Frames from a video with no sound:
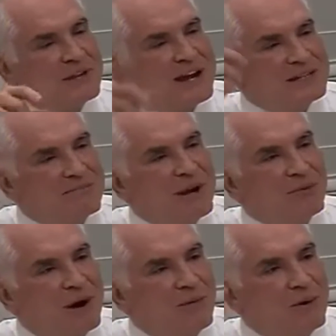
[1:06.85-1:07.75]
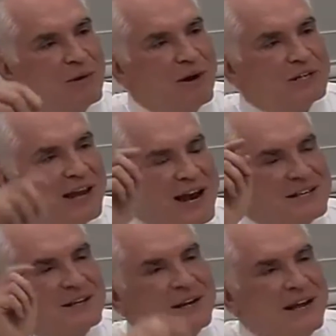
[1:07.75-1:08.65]
guys that make railroad cars,
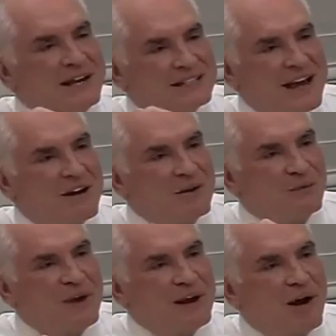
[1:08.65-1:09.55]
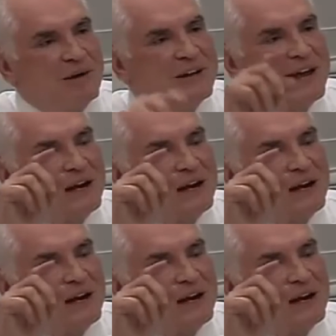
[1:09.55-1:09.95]
guys that stand on their feet all day,